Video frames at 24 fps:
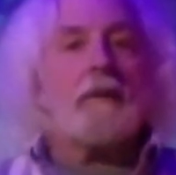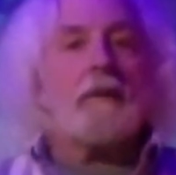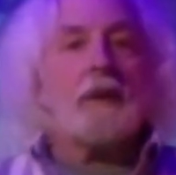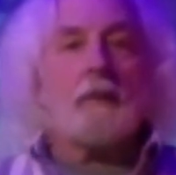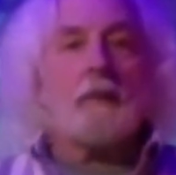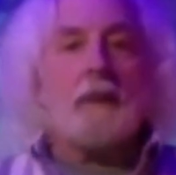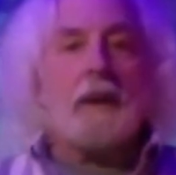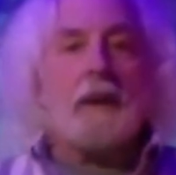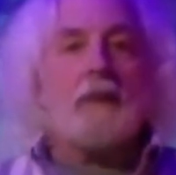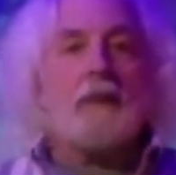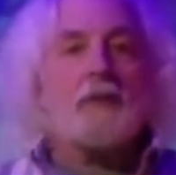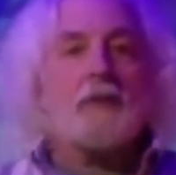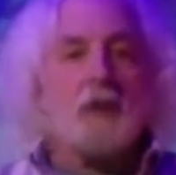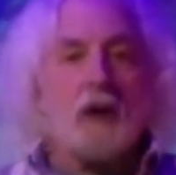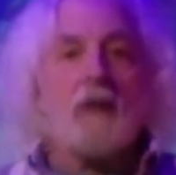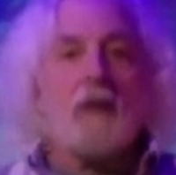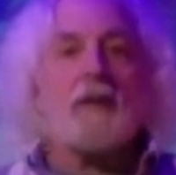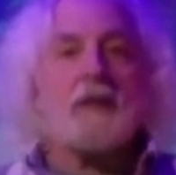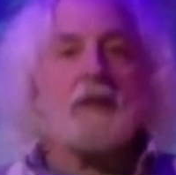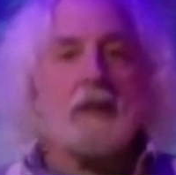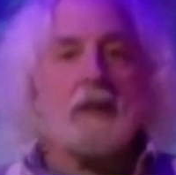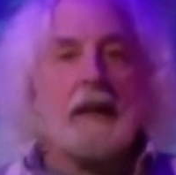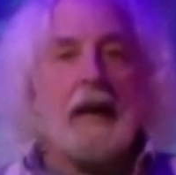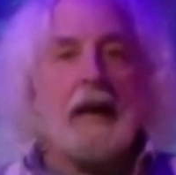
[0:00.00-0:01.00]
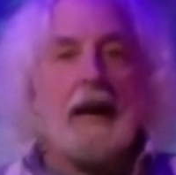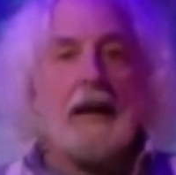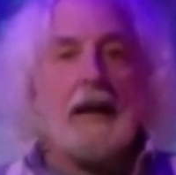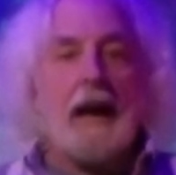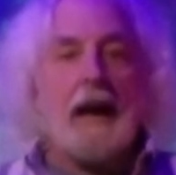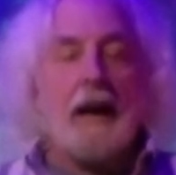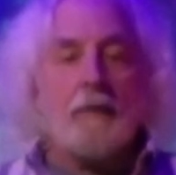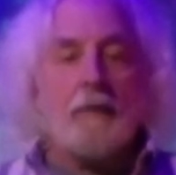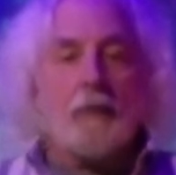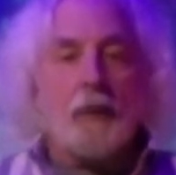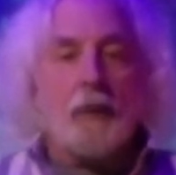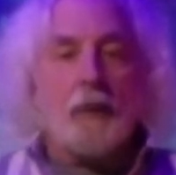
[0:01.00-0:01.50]
be of service again
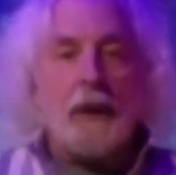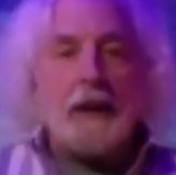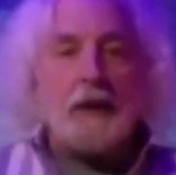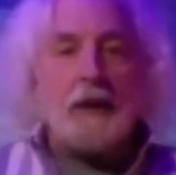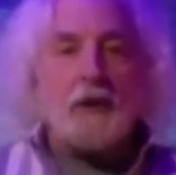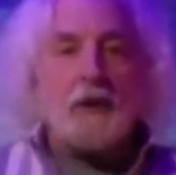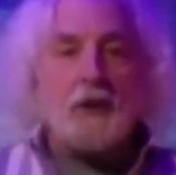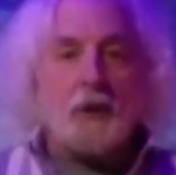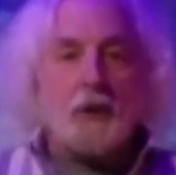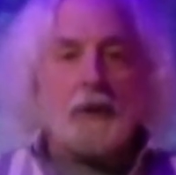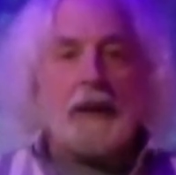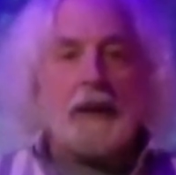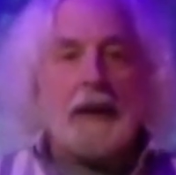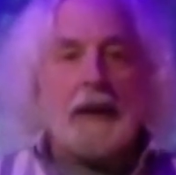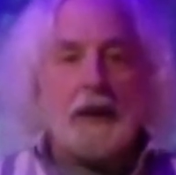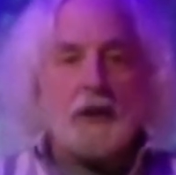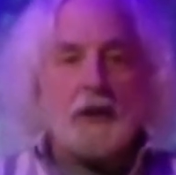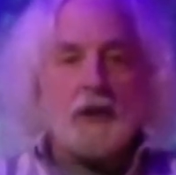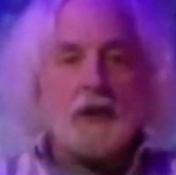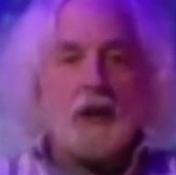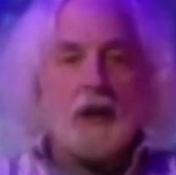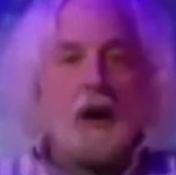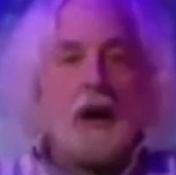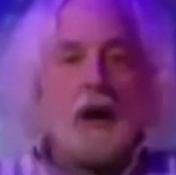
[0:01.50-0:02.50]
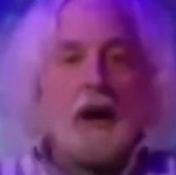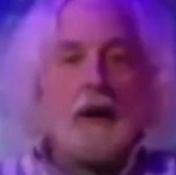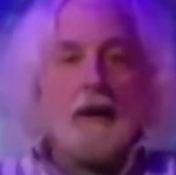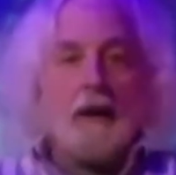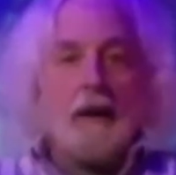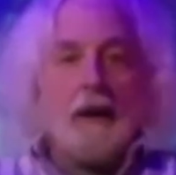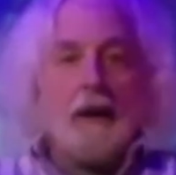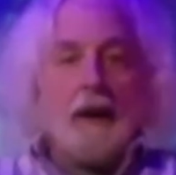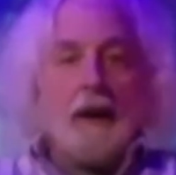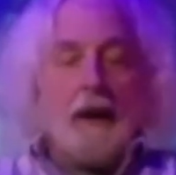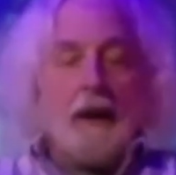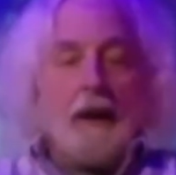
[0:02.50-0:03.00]
and bring Juliet Shaw
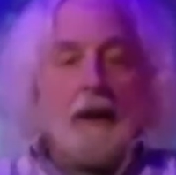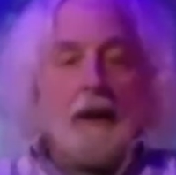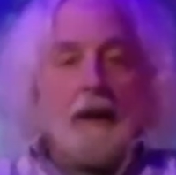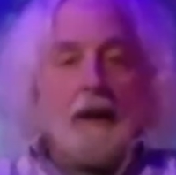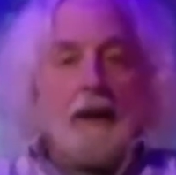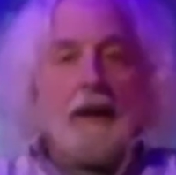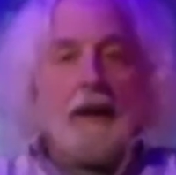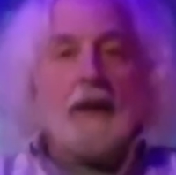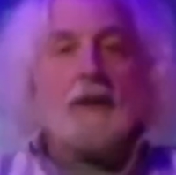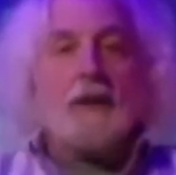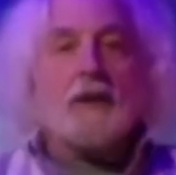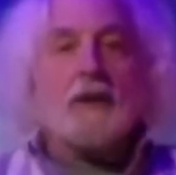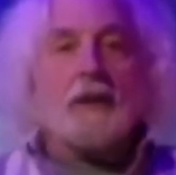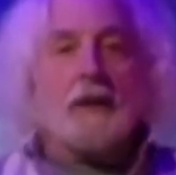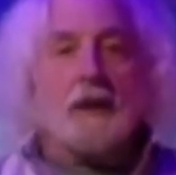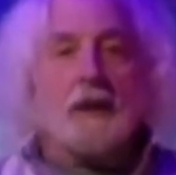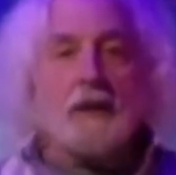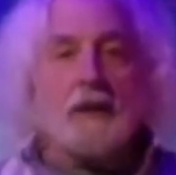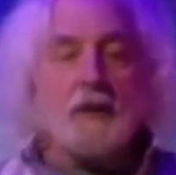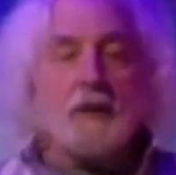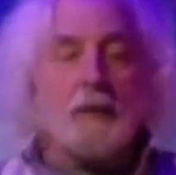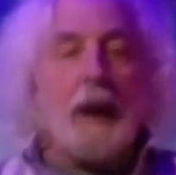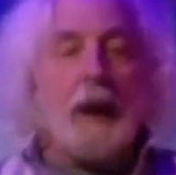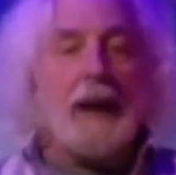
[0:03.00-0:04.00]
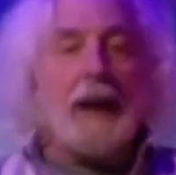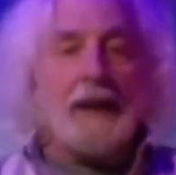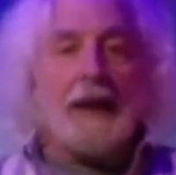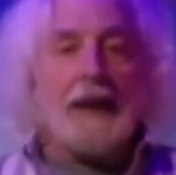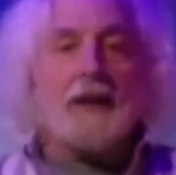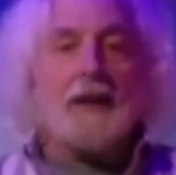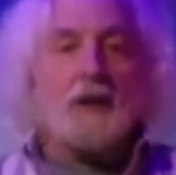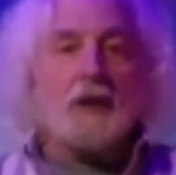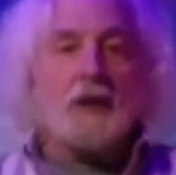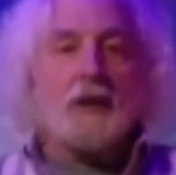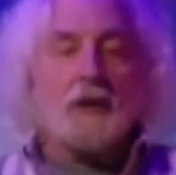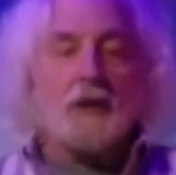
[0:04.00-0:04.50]
into the
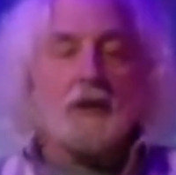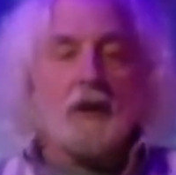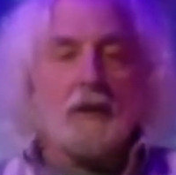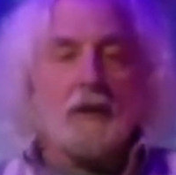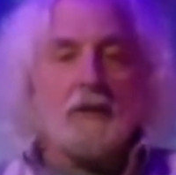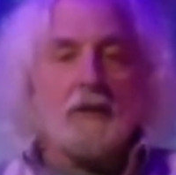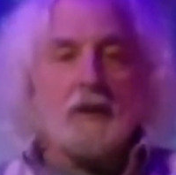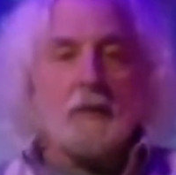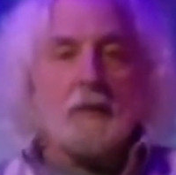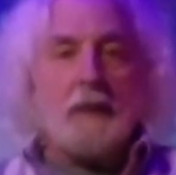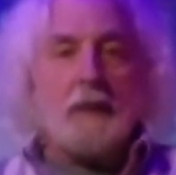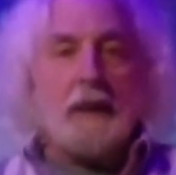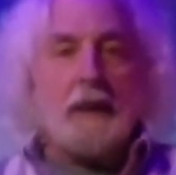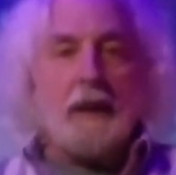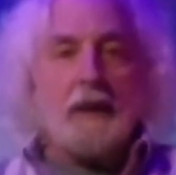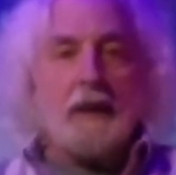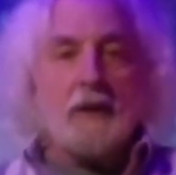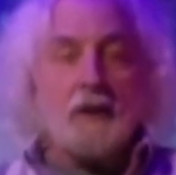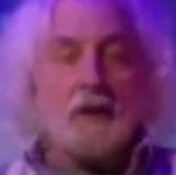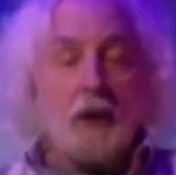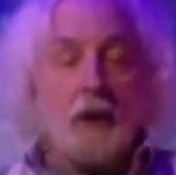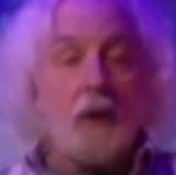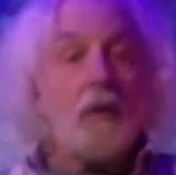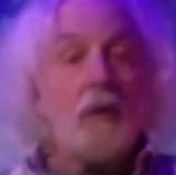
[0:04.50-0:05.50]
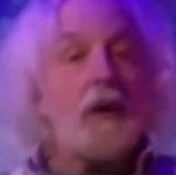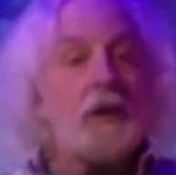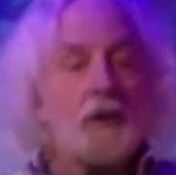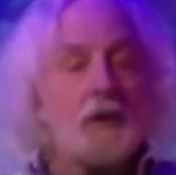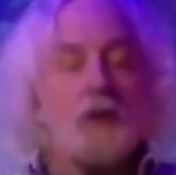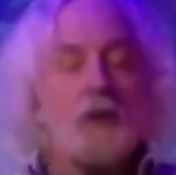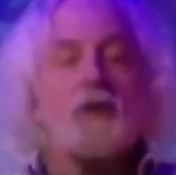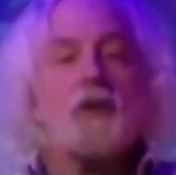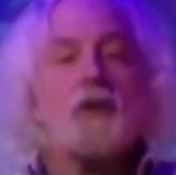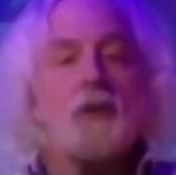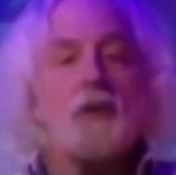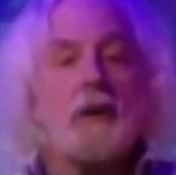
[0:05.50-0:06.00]
spotlight she deserves to be in. So it
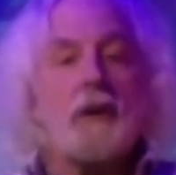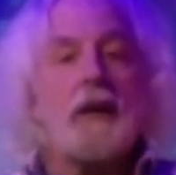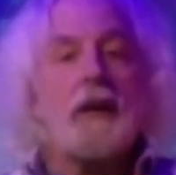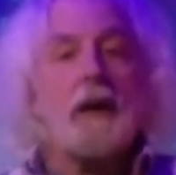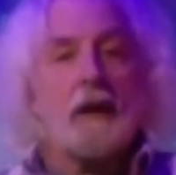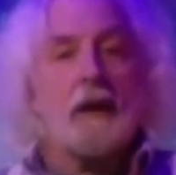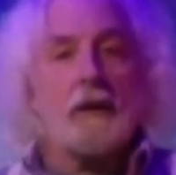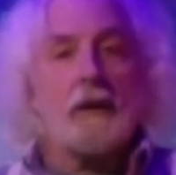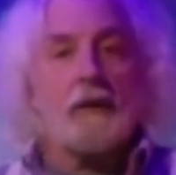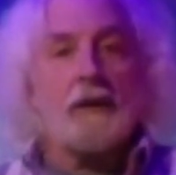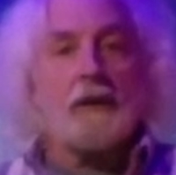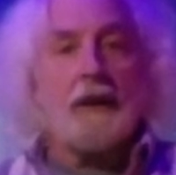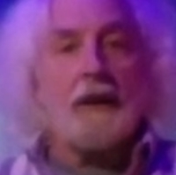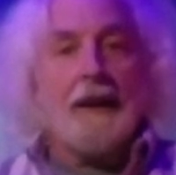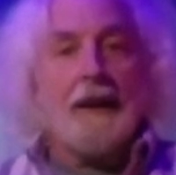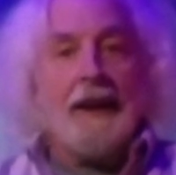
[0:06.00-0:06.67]
took 2 years.